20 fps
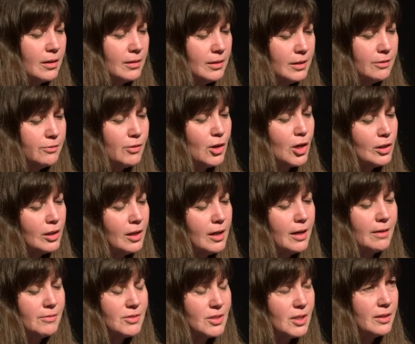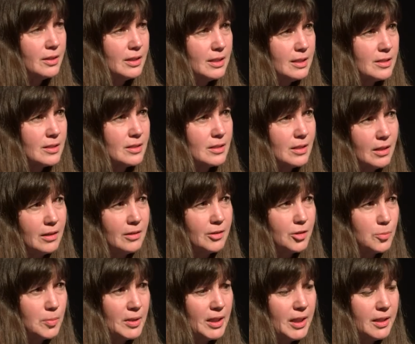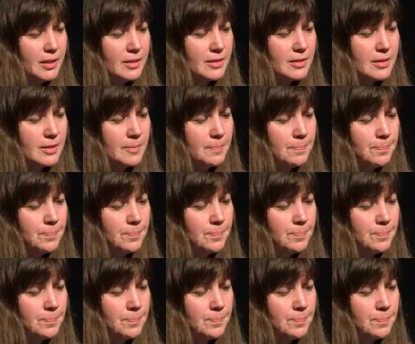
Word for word: live our lives on this and other planets.